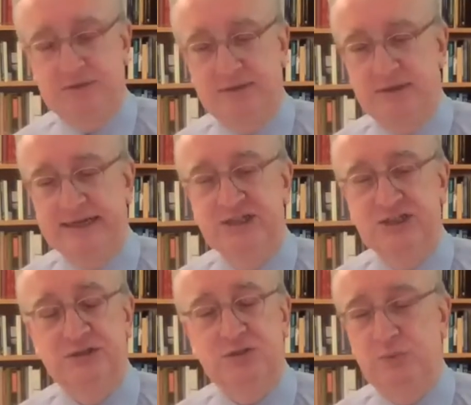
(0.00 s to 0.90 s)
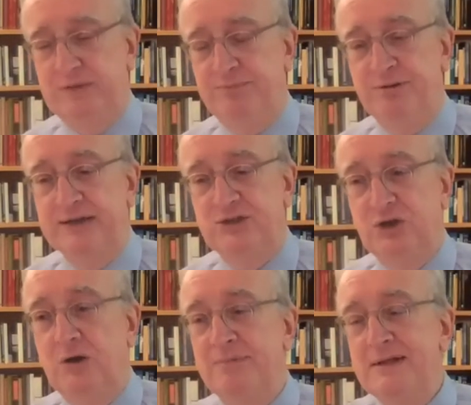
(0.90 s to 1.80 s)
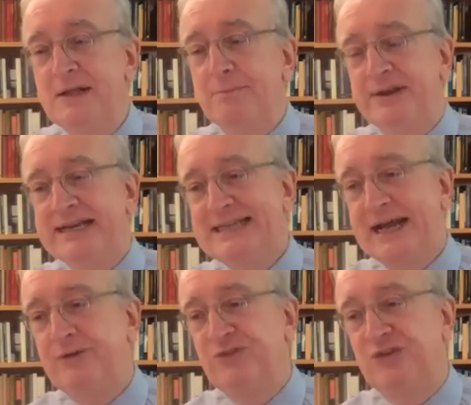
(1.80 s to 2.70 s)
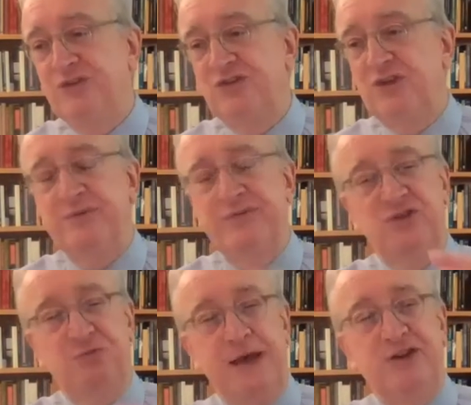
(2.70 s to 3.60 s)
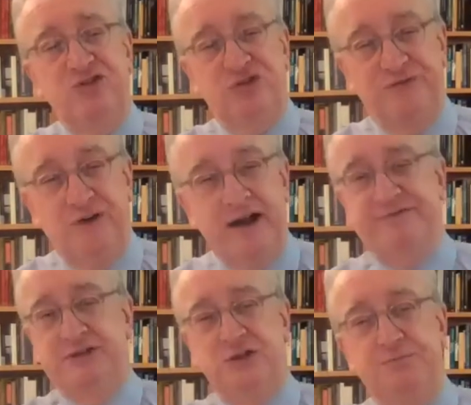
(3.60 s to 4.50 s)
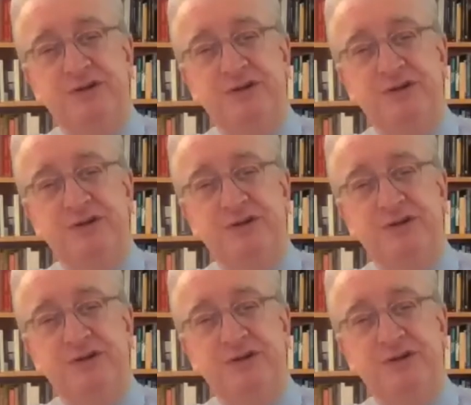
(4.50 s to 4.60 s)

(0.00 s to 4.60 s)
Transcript: uh, instance with Brantome, but he tells us that some of the Spanish survivors who'd been